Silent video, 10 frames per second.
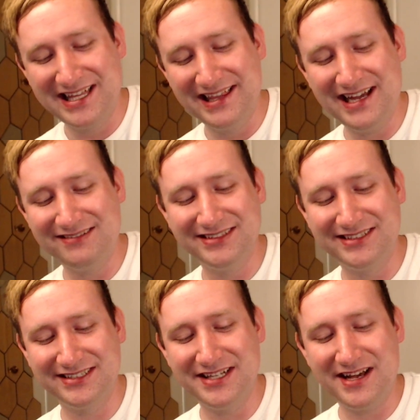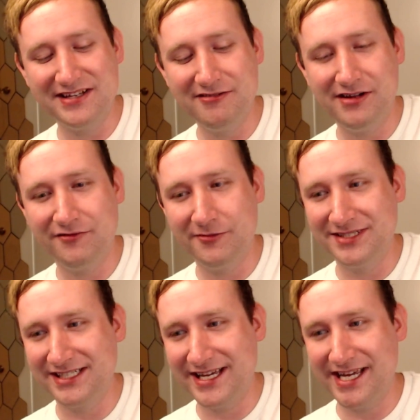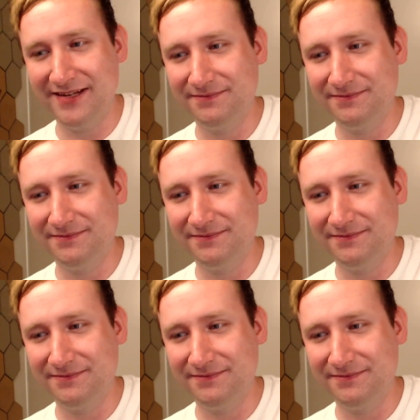That one's just not doing it for me tonight.